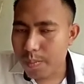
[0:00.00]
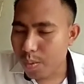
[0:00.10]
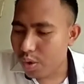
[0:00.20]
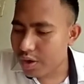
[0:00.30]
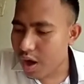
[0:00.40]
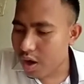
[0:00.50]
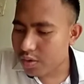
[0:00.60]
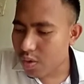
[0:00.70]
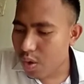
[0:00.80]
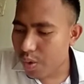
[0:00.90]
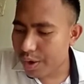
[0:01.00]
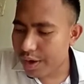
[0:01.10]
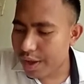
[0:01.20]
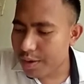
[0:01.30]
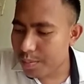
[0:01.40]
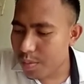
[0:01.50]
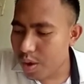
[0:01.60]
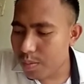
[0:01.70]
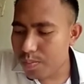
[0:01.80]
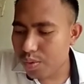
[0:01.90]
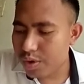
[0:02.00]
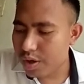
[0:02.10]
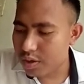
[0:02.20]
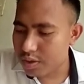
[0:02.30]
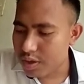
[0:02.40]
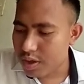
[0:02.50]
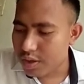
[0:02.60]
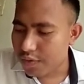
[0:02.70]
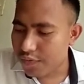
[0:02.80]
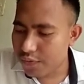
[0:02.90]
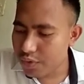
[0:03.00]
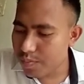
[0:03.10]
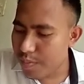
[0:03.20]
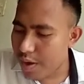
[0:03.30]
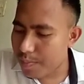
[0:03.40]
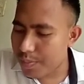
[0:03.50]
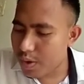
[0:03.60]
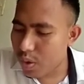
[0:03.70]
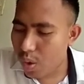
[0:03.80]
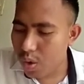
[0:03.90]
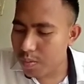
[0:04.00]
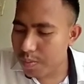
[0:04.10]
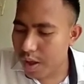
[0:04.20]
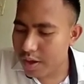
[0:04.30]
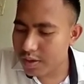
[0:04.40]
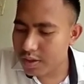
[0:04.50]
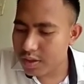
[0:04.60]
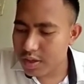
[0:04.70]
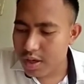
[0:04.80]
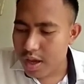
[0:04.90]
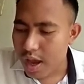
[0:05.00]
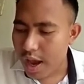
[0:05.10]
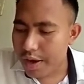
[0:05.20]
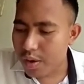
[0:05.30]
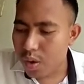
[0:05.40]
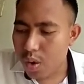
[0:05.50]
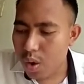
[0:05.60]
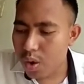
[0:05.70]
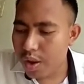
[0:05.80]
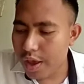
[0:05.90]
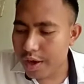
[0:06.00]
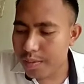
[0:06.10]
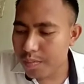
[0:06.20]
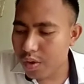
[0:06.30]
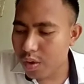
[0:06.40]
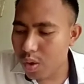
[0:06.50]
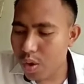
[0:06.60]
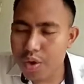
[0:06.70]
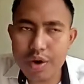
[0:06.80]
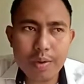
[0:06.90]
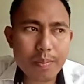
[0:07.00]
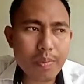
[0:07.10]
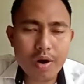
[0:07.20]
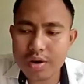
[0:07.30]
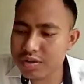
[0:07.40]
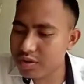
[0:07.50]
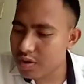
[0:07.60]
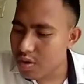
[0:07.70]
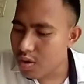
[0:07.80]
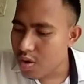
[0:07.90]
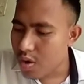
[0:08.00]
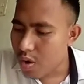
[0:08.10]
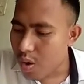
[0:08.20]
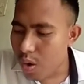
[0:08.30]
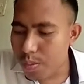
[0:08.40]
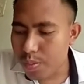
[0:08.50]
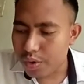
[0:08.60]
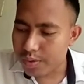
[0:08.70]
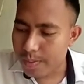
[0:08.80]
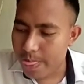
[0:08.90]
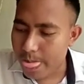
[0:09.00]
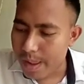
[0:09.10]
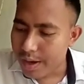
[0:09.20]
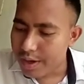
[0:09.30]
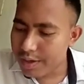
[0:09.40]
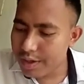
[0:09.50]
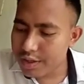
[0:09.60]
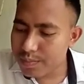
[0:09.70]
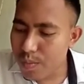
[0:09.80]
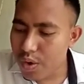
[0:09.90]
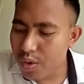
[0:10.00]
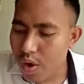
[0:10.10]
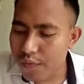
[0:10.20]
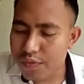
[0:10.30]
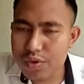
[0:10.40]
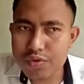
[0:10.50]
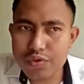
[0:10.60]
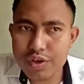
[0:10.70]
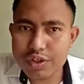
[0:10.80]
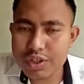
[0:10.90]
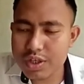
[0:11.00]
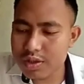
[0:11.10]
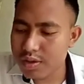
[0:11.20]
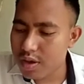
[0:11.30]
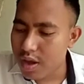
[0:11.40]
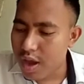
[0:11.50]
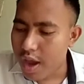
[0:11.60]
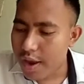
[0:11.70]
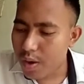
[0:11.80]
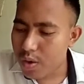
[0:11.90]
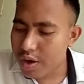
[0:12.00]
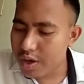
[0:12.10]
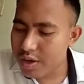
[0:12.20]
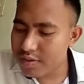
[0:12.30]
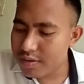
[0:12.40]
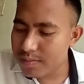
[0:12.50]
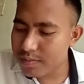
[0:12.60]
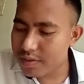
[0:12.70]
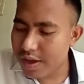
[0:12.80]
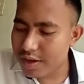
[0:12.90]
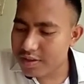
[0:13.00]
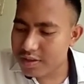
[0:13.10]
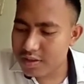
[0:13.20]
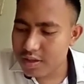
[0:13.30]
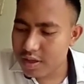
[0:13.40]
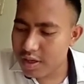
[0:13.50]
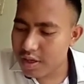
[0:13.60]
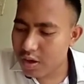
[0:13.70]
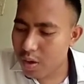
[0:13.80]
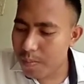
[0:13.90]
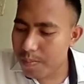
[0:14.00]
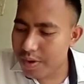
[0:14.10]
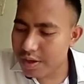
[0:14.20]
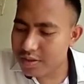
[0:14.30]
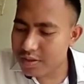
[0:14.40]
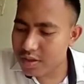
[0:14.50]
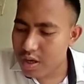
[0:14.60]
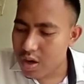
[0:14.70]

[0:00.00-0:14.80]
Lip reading: product or an animal product. The food may be whole plant and a whole animal, or the parts, or both. In this mode of nutrition, an organism takes in a complex